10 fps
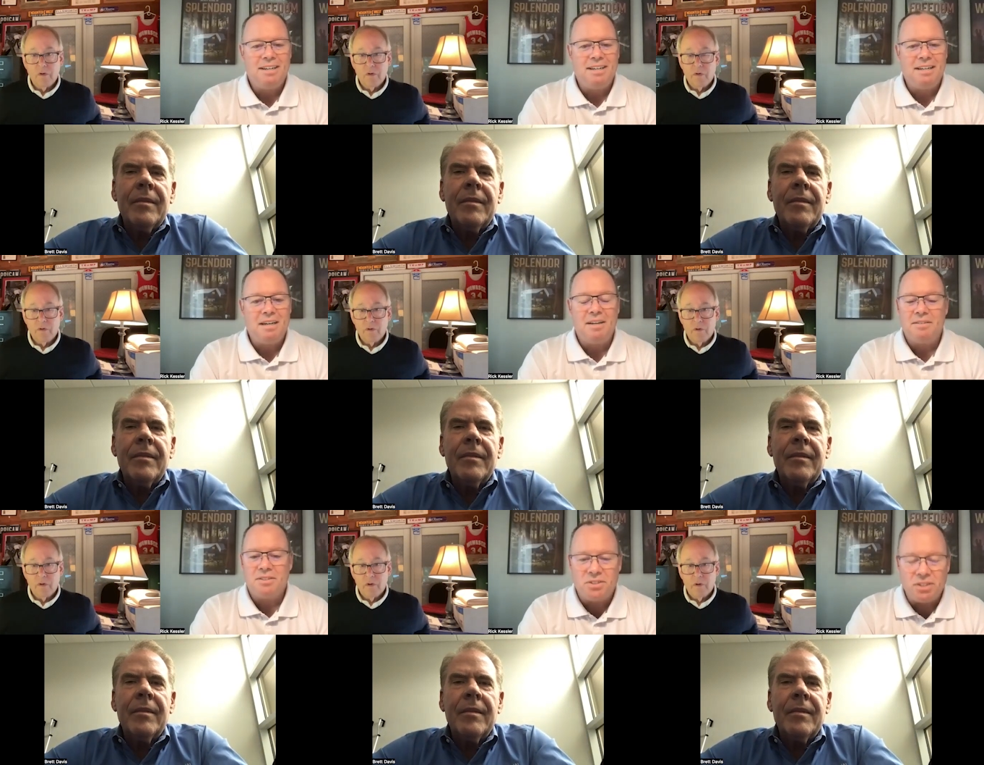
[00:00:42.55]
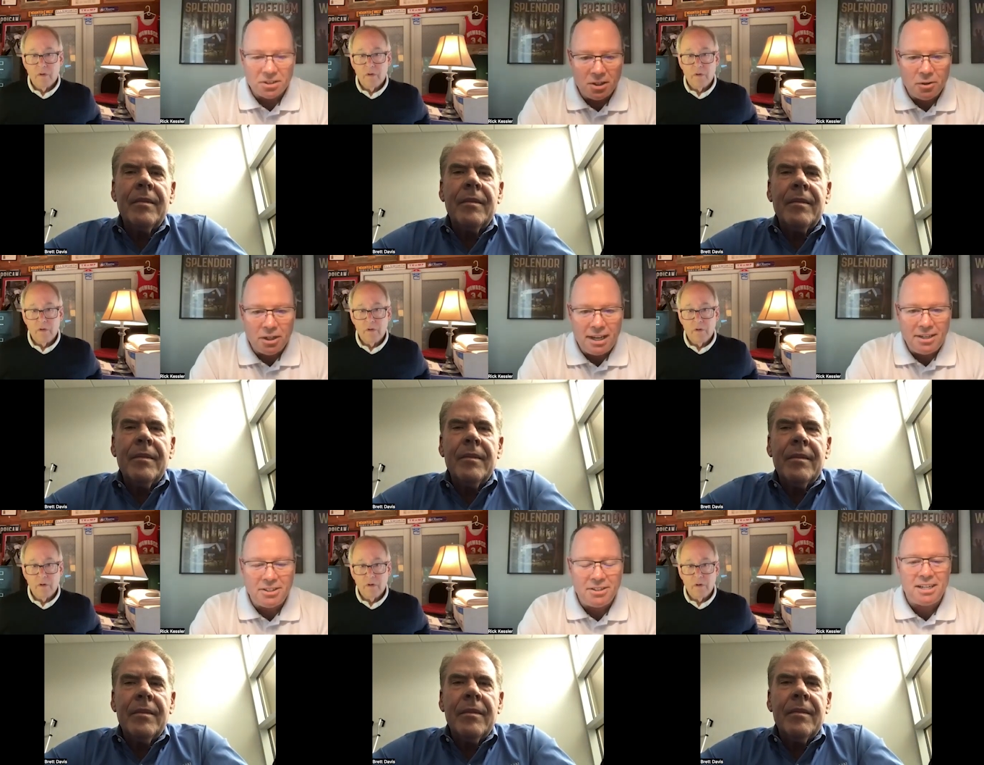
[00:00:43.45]
Speaker 1: Uh, six
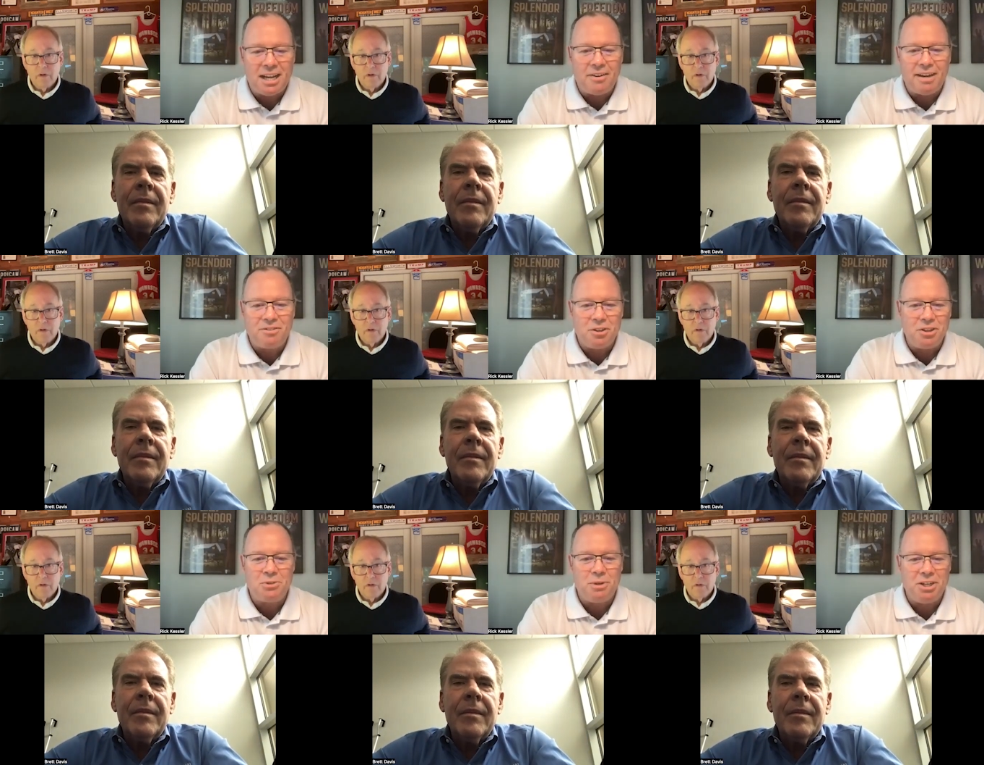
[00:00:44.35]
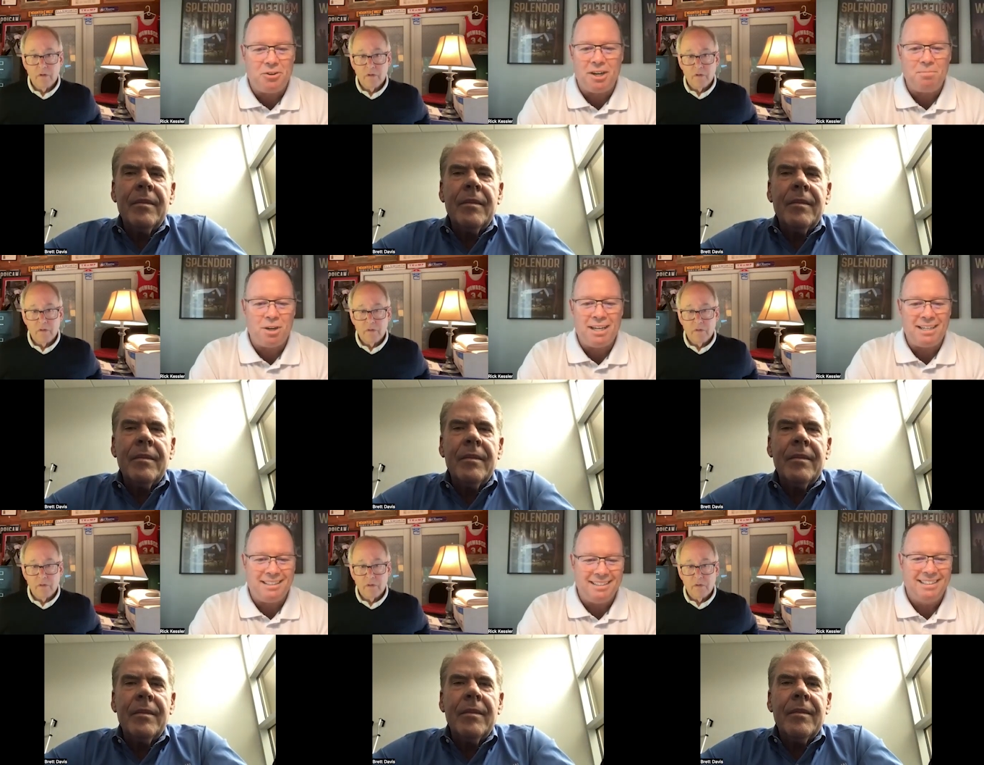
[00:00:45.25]
locations now after this week, right, Brett?
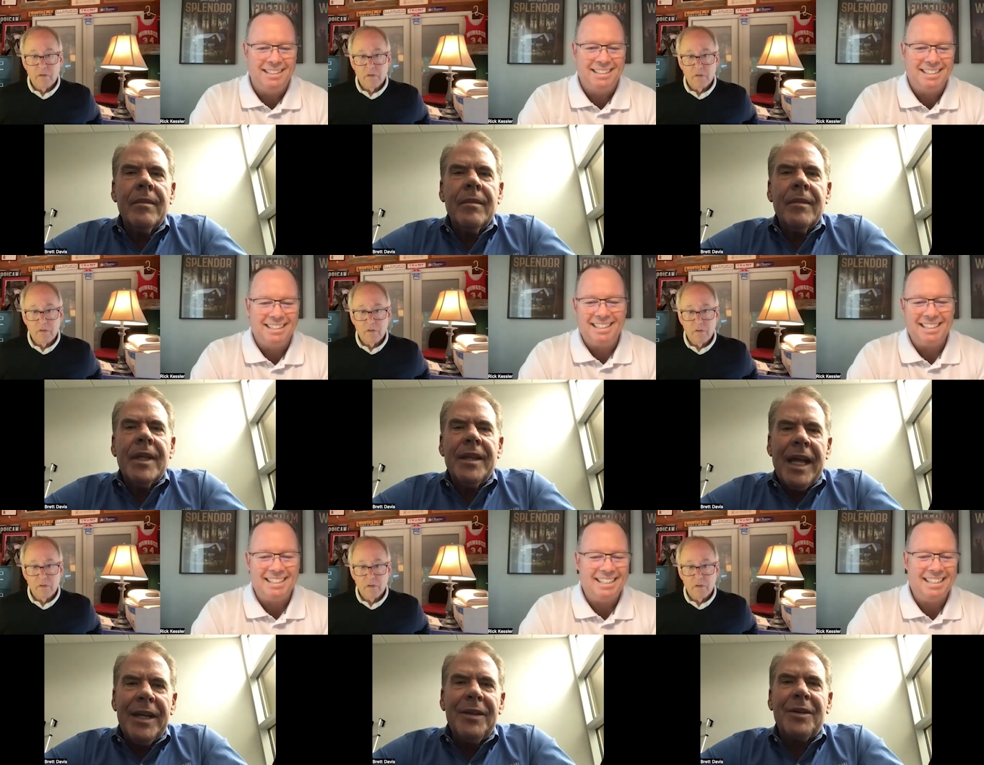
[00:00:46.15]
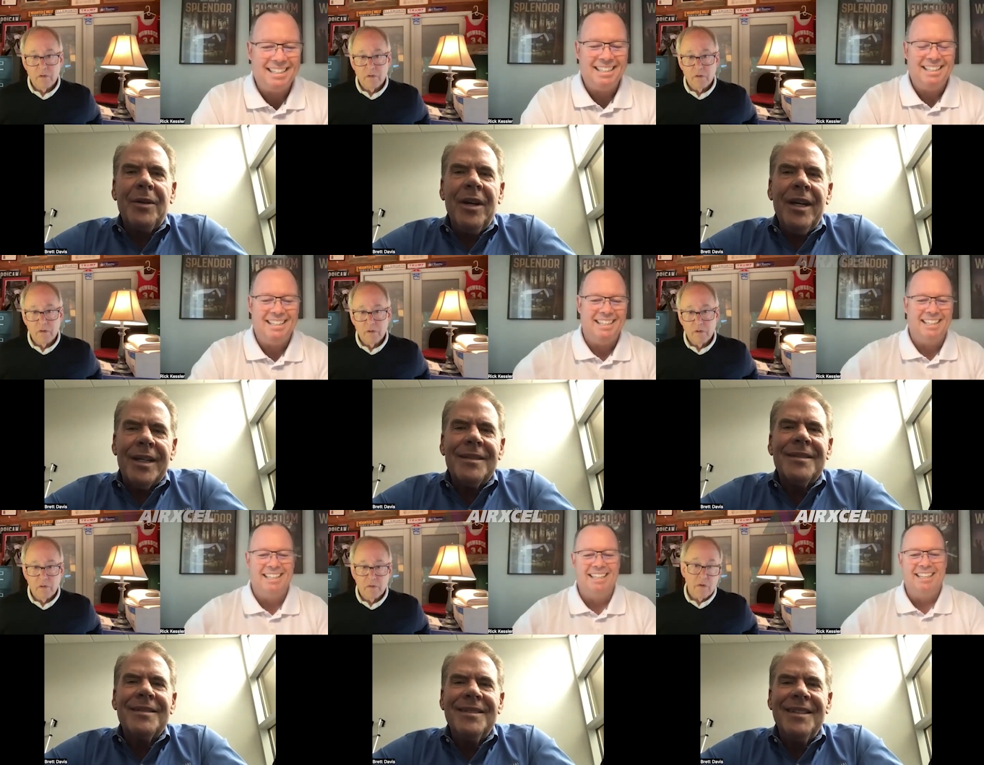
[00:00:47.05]
Speaker 2: That is correct.
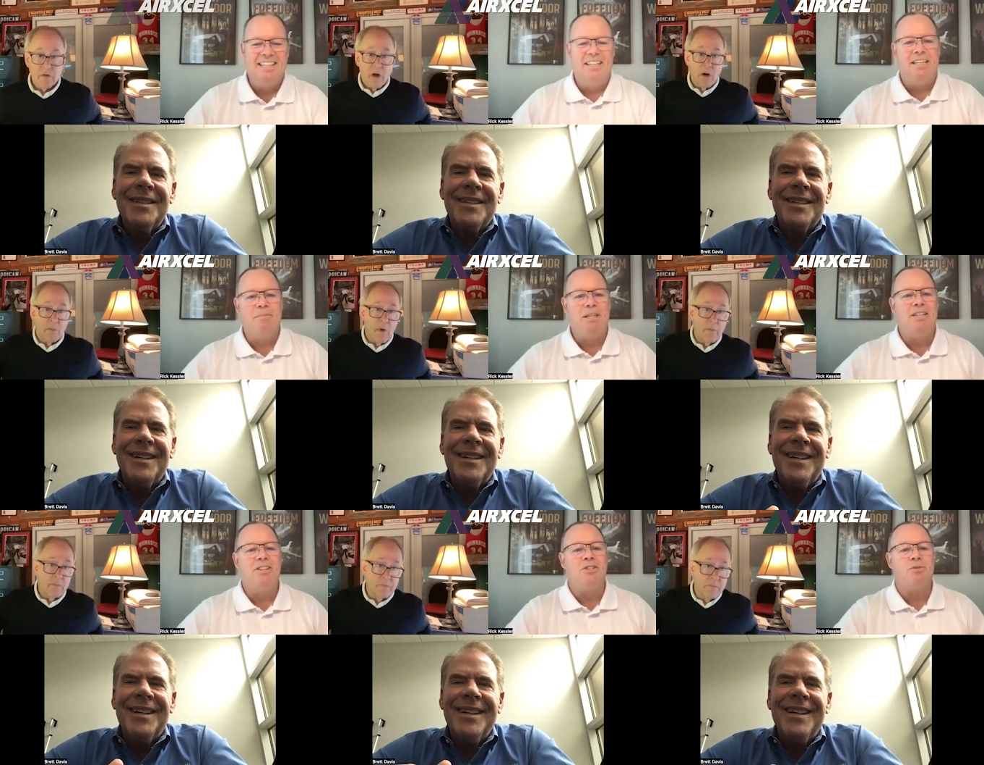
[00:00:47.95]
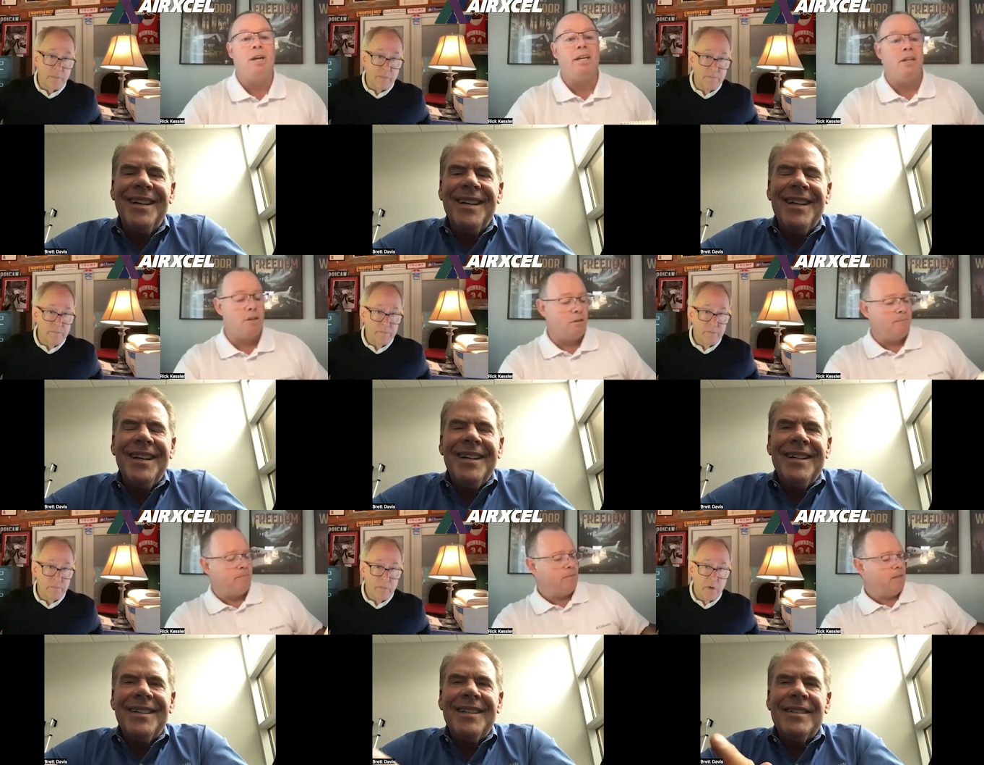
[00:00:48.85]
Speaker 1: Let me get this right
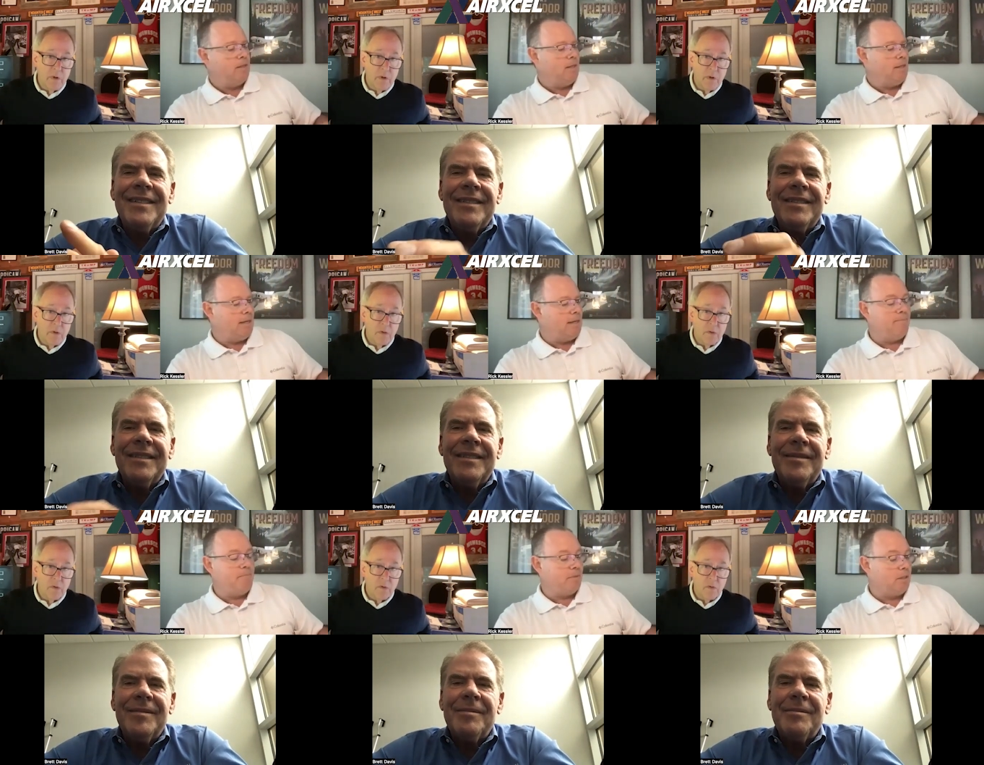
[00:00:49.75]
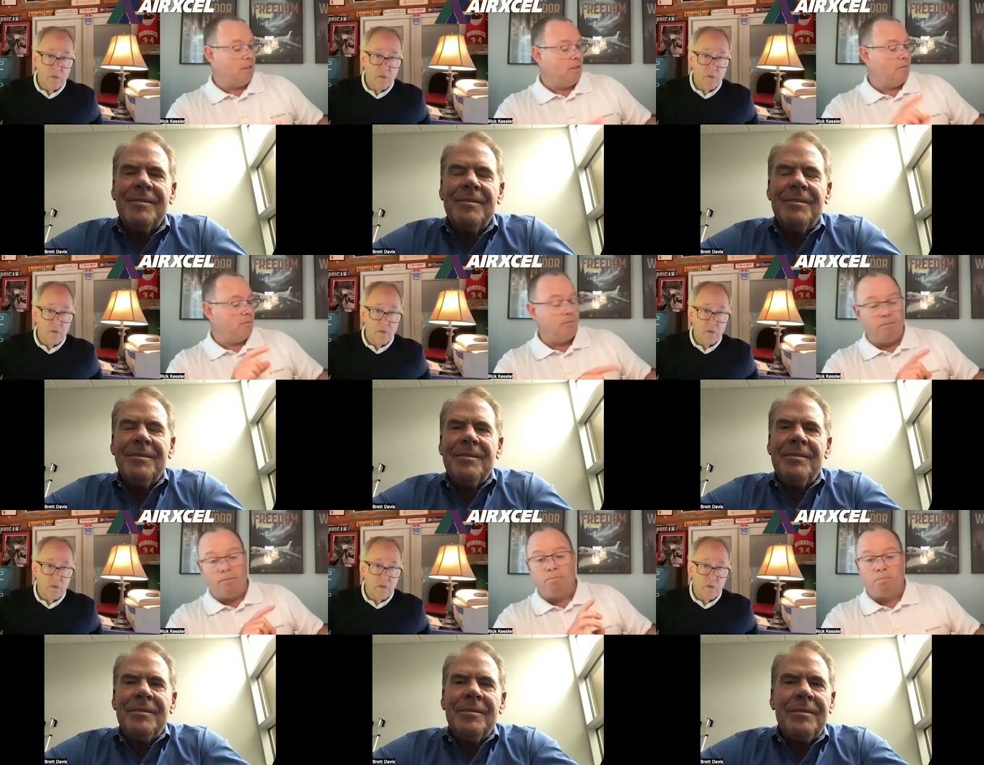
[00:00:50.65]
here. Um,
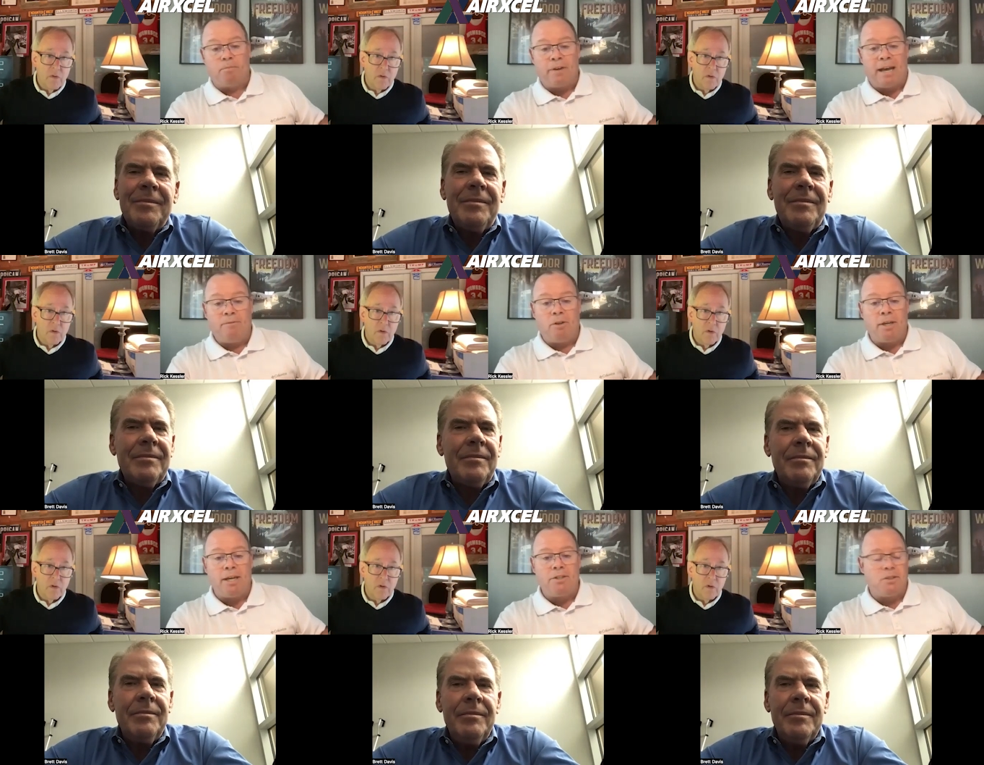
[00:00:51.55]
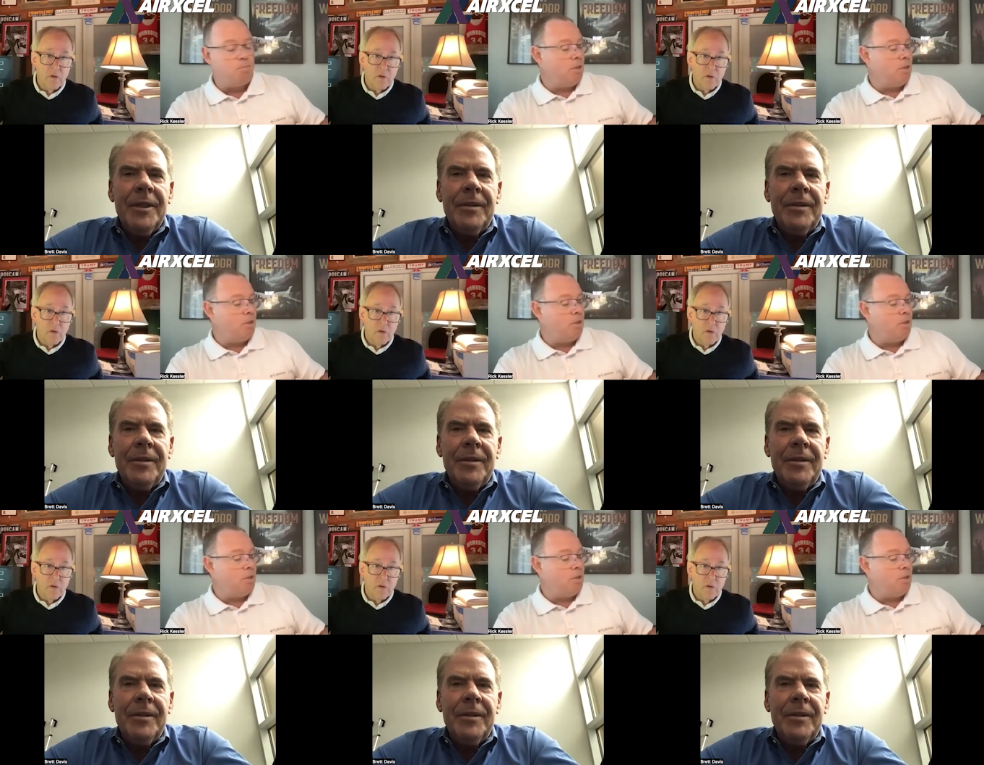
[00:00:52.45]
Five locations